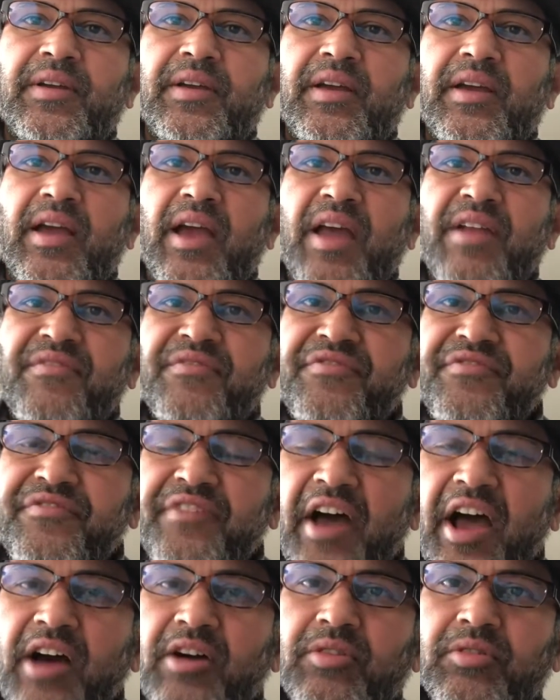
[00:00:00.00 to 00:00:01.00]
and
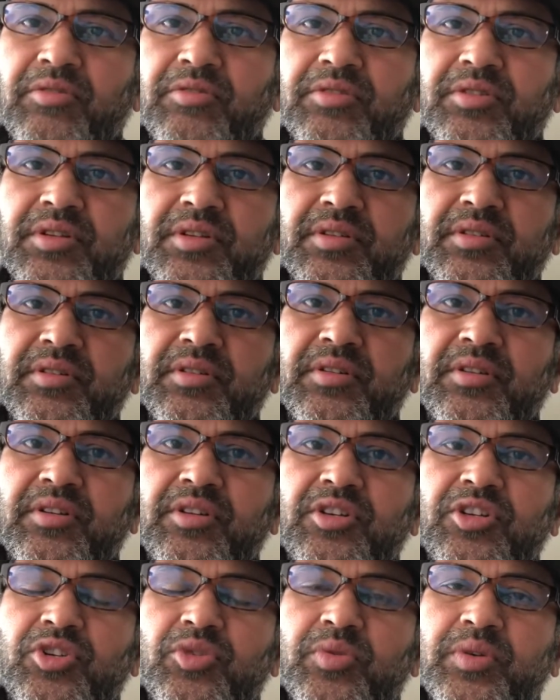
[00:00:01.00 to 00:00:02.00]
fouled
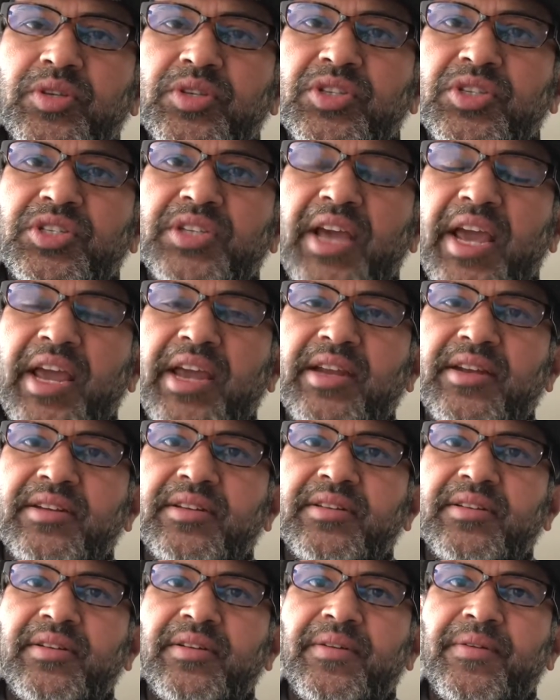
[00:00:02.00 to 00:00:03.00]
to a state
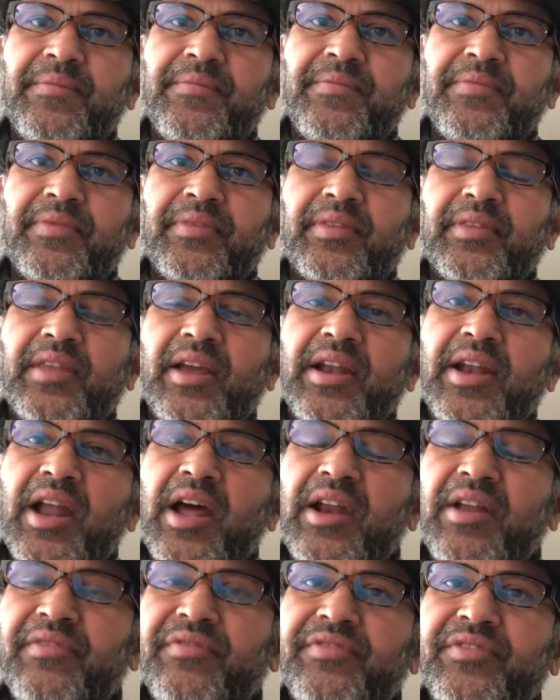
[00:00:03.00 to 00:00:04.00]
that none
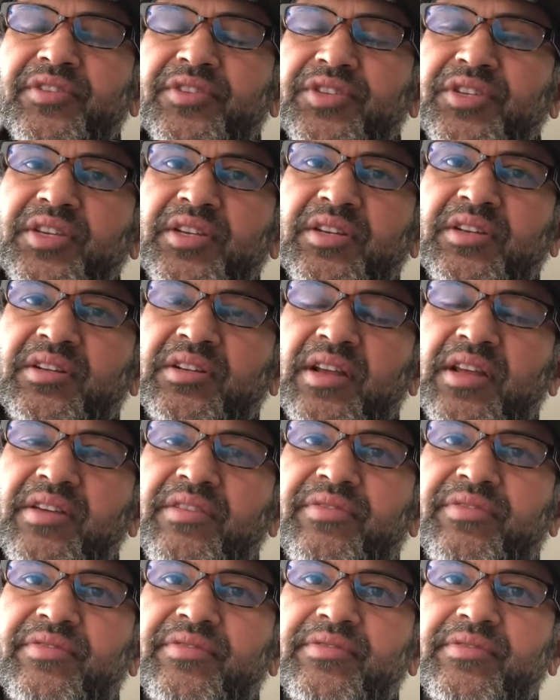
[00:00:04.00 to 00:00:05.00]
of us can live
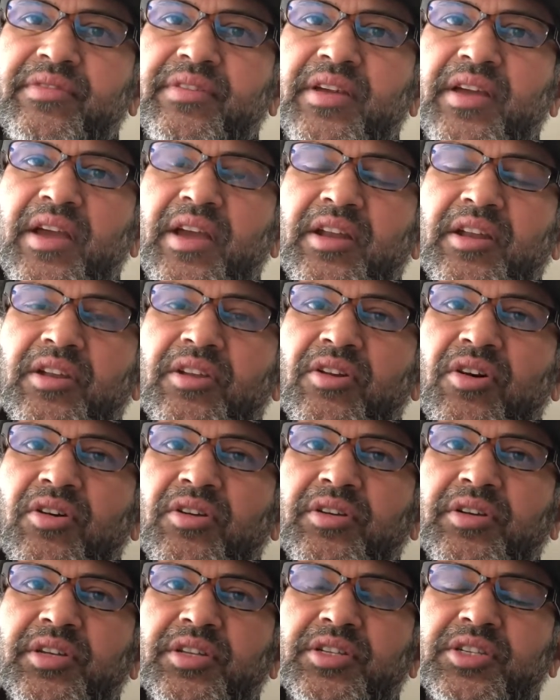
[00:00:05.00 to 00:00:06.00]
any
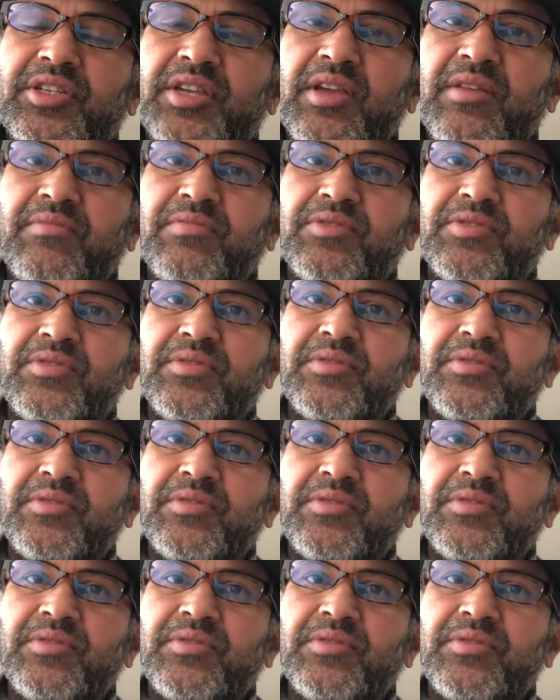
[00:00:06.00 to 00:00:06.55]
longer, it seems